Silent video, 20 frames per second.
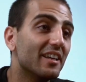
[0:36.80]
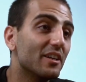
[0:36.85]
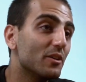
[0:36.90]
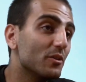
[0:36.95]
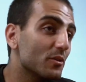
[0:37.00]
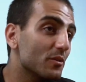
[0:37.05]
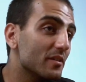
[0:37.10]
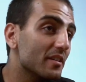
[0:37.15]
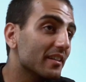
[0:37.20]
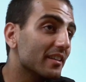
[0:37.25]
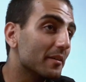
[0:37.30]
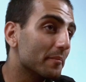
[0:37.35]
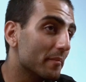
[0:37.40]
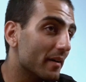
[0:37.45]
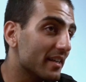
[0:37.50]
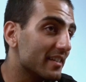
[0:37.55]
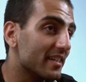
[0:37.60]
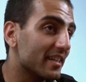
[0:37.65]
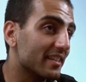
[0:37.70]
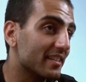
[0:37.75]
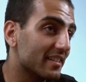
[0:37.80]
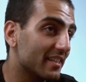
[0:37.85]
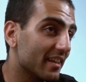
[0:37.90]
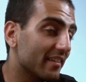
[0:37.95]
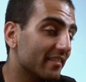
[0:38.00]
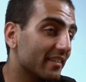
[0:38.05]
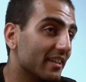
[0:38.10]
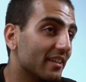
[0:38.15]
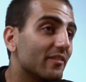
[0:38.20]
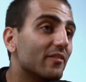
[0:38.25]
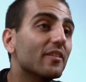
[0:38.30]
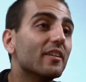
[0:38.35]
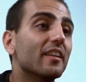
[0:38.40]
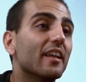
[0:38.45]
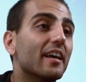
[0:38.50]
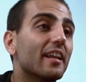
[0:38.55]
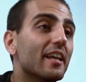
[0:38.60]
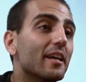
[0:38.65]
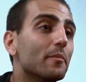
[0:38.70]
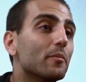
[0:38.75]
Using the MatchX Dev Kit will
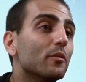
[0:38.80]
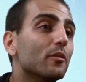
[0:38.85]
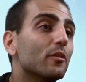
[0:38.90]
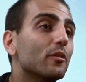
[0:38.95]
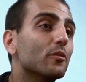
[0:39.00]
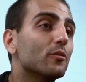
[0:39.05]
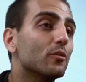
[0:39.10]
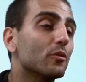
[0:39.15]
enable you